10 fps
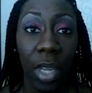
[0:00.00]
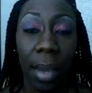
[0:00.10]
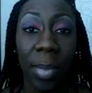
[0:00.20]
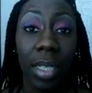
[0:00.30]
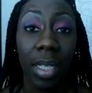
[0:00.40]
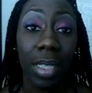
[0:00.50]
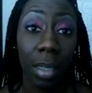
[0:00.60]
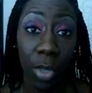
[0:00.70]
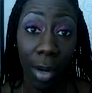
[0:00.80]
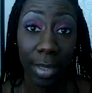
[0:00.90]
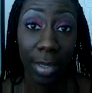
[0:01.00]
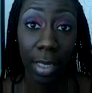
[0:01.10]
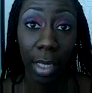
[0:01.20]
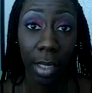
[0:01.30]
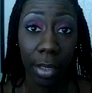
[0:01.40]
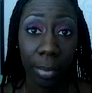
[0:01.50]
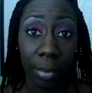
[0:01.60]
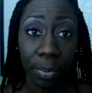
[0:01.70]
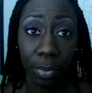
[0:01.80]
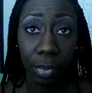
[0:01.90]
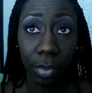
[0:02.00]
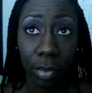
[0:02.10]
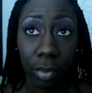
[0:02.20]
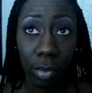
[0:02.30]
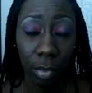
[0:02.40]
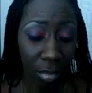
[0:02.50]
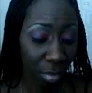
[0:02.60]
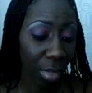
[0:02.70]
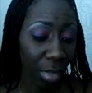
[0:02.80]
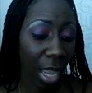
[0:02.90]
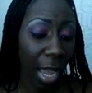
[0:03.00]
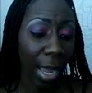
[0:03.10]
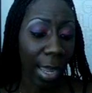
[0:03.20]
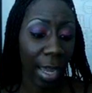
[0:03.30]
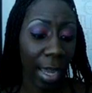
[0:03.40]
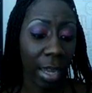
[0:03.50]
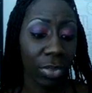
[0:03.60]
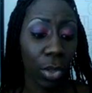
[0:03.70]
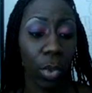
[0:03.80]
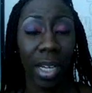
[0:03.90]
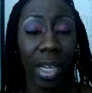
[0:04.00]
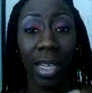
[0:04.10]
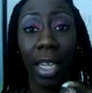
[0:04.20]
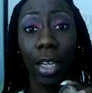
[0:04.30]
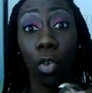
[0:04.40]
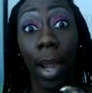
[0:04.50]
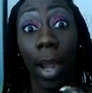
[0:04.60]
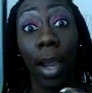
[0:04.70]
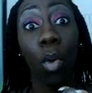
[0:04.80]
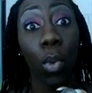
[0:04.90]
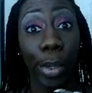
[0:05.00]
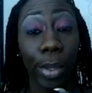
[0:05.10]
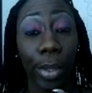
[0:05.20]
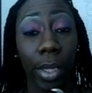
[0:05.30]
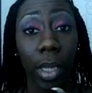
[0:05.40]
And because I'm dark-skinned, I have the one in brown work.